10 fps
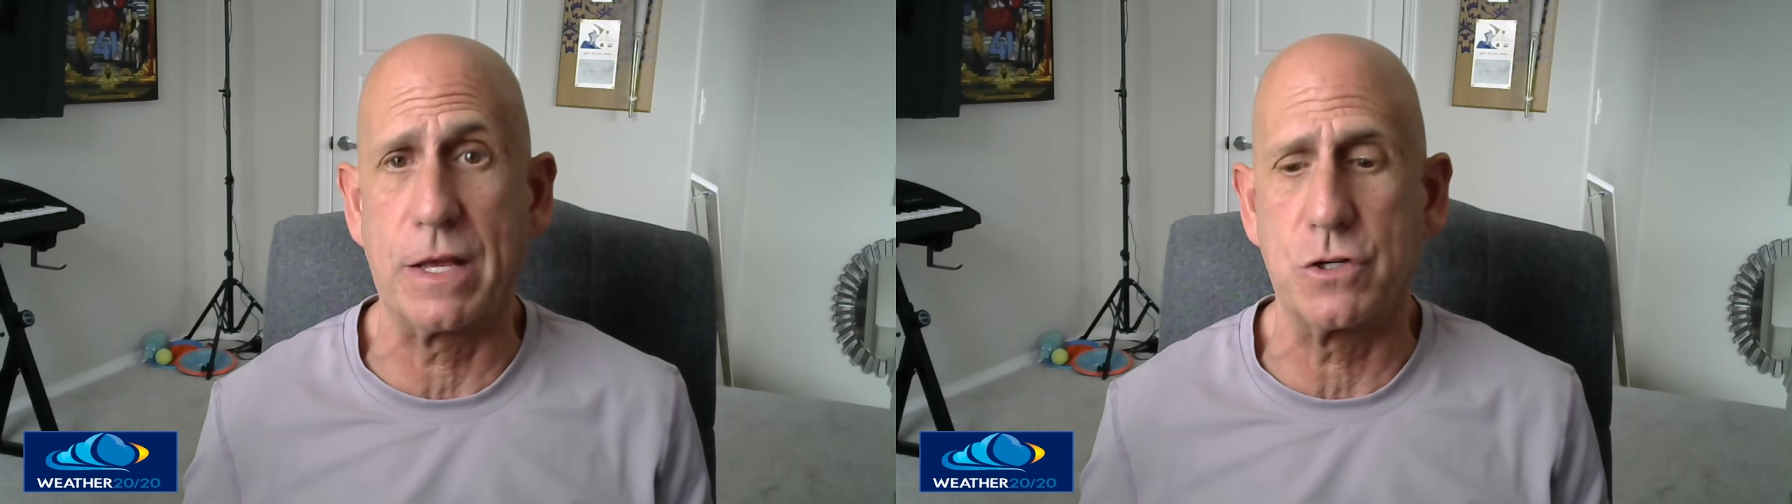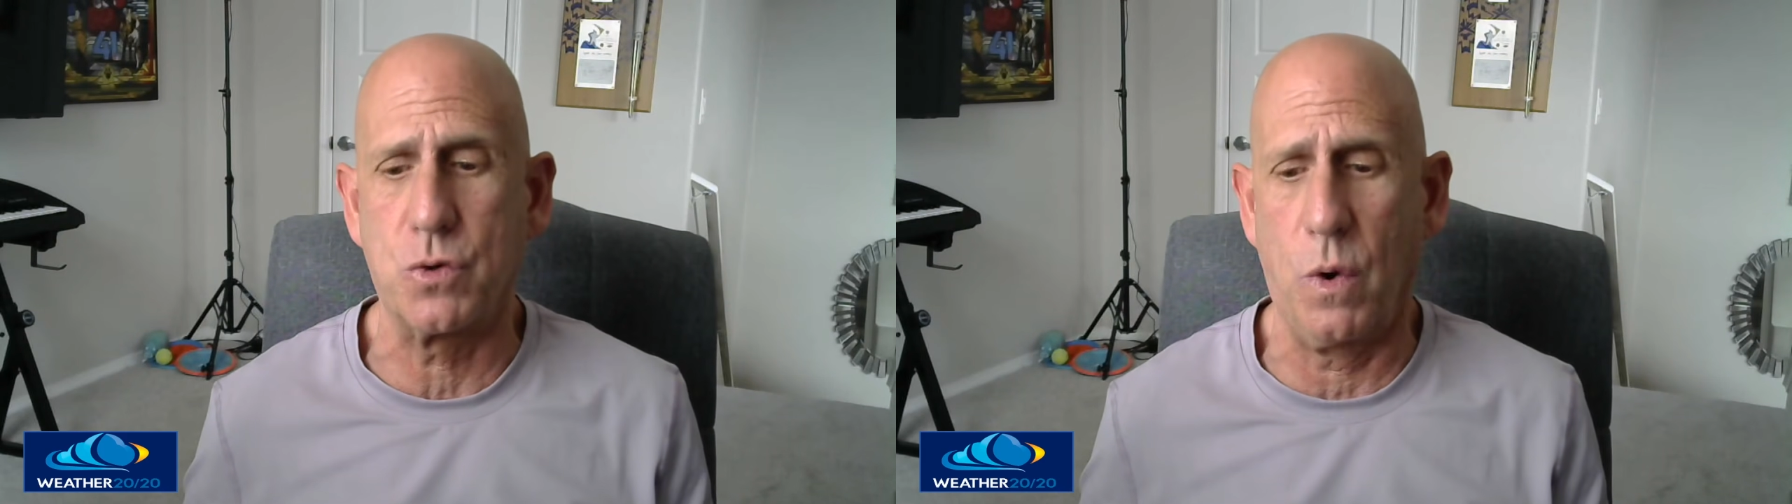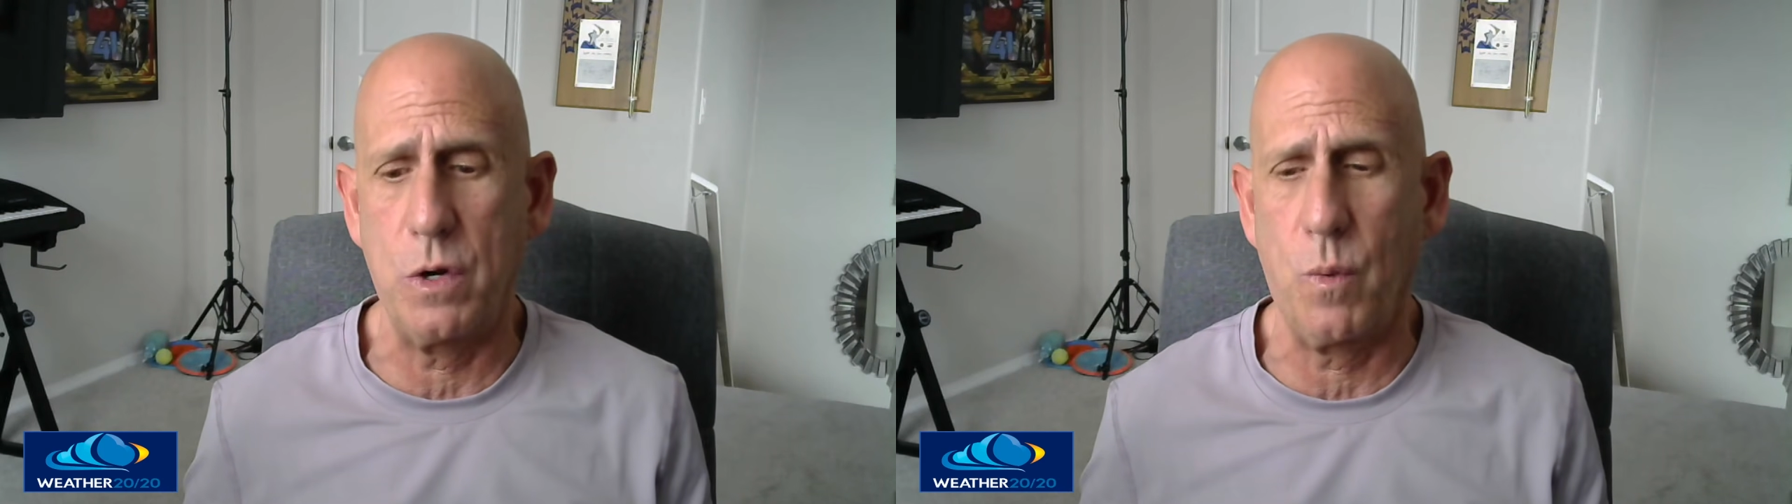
Join